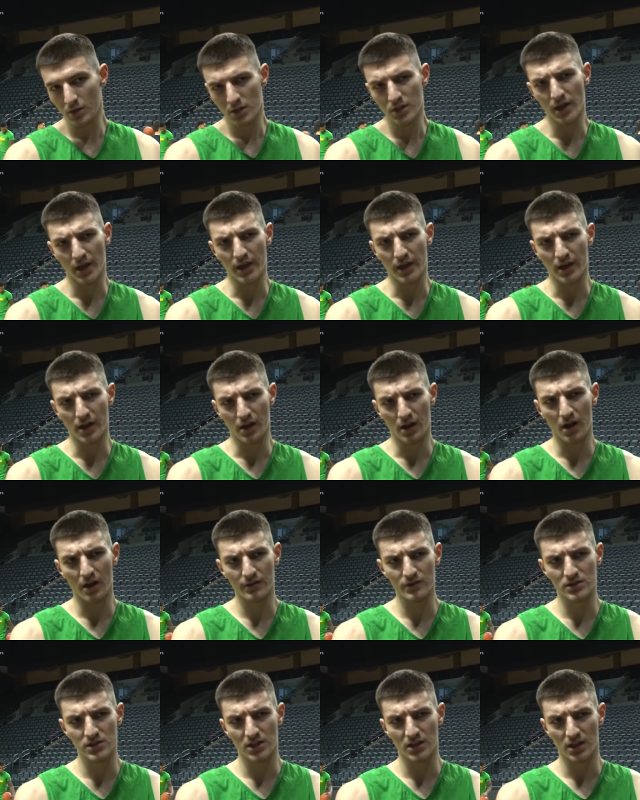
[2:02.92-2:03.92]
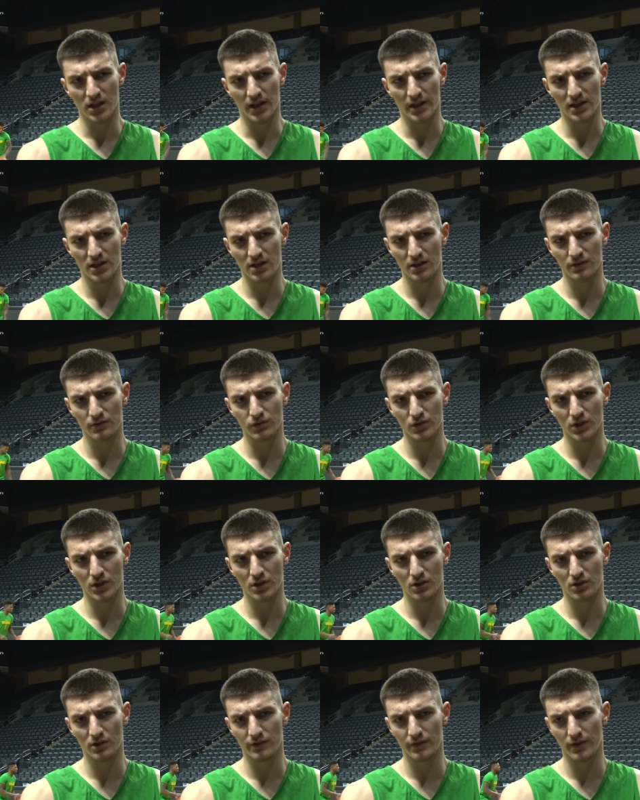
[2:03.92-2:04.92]
Yeah, obviously, like, Keith, really
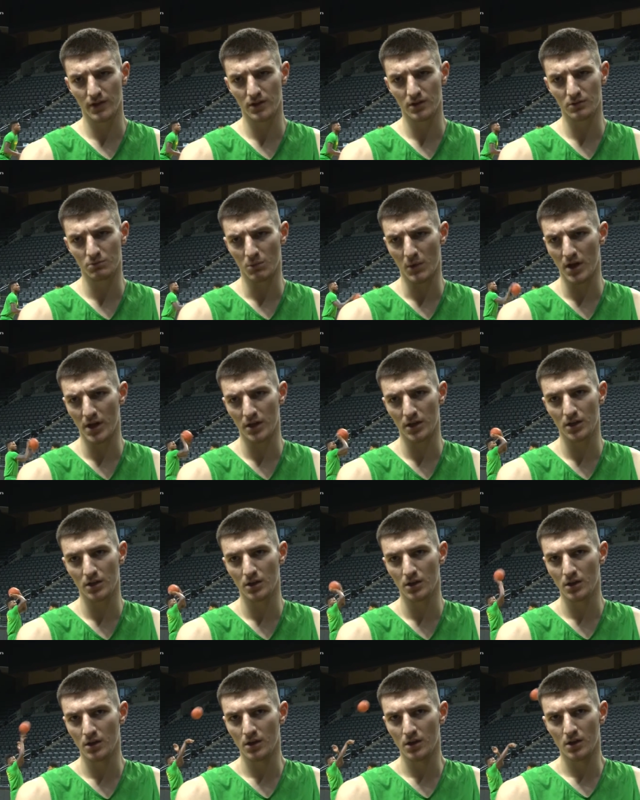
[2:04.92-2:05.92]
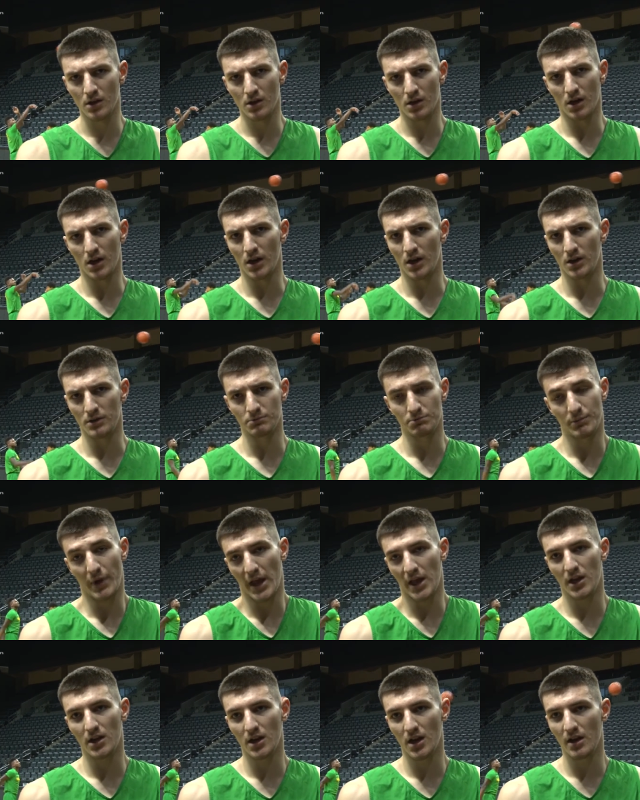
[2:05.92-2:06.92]
good defender, Mike,
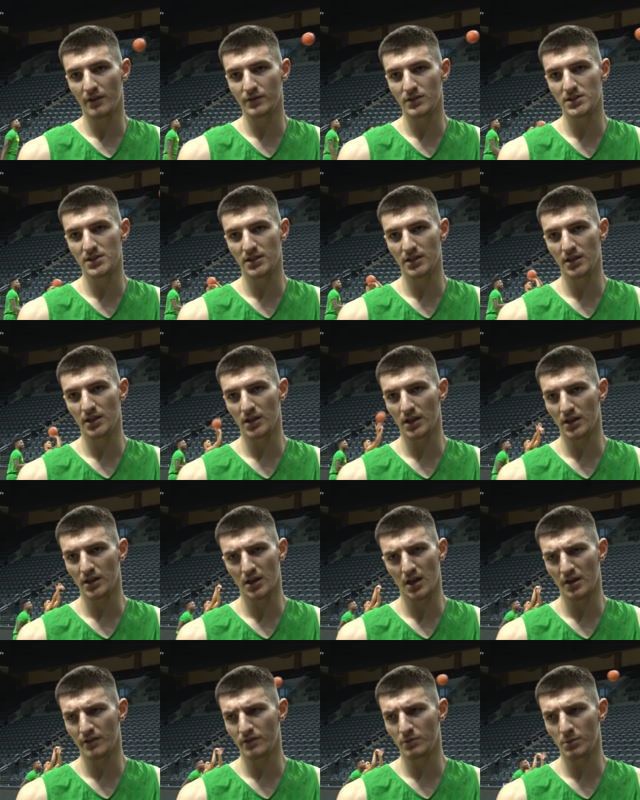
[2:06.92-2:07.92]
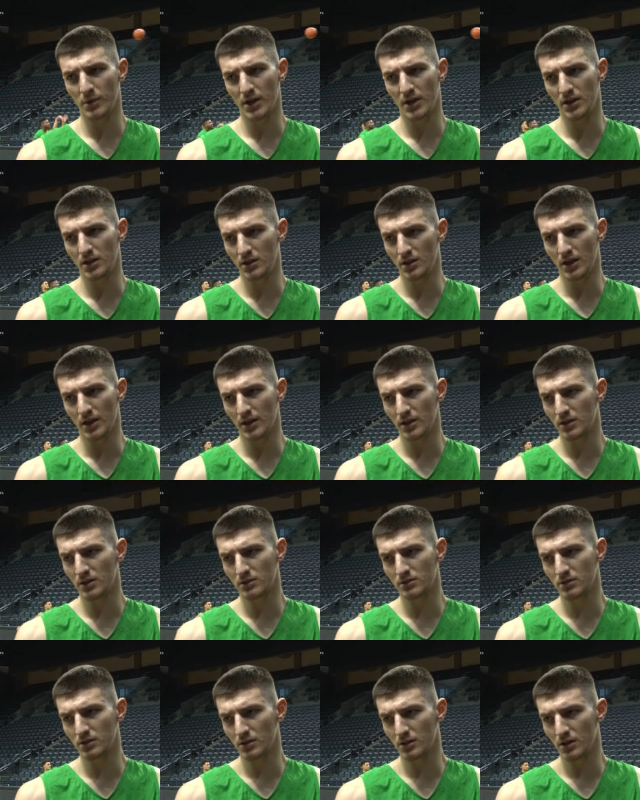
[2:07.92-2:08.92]
Peyton, obviously, like, everybody, like,
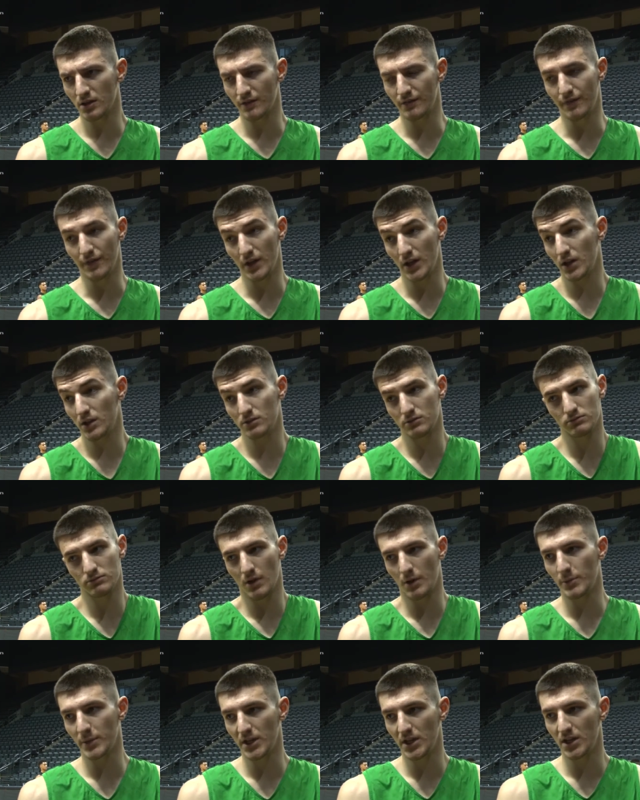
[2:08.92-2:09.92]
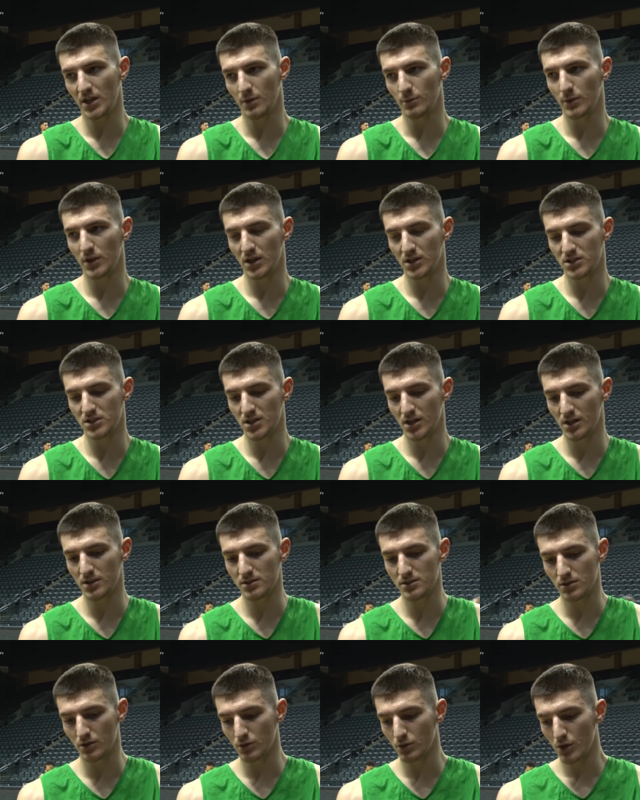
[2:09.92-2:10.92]
Cavell, I mean, he can block
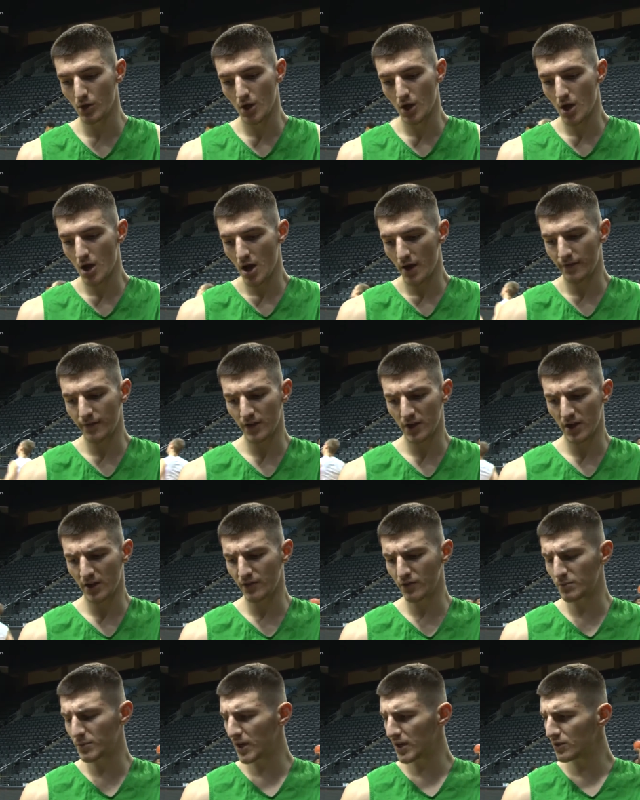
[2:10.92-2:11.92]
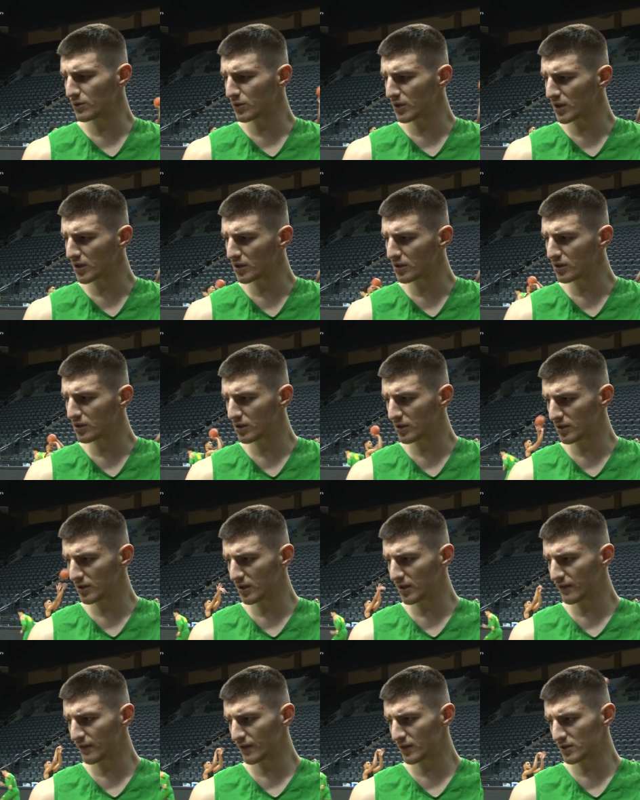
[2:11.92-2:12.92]
shots, so I feel everybody really good on
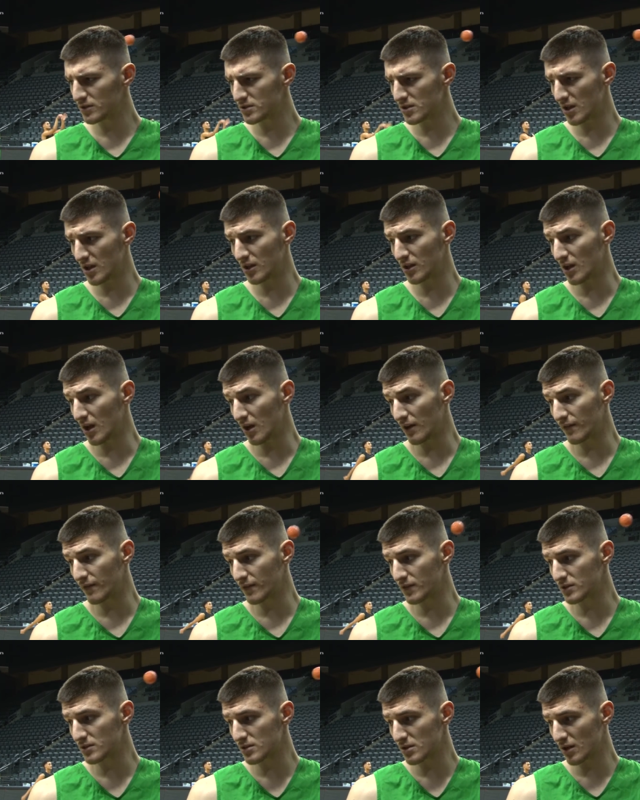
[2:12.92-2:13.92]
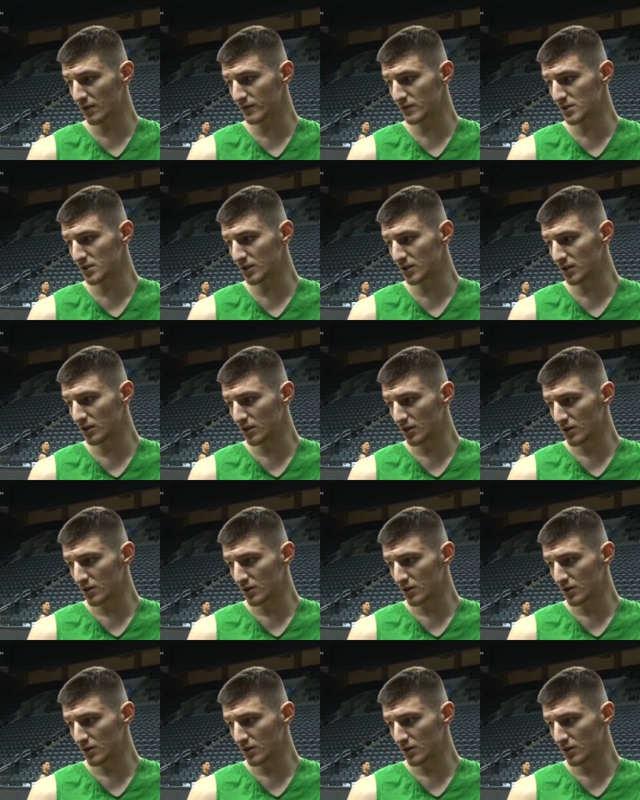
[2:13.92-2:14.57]
the defense and the offense, obviously.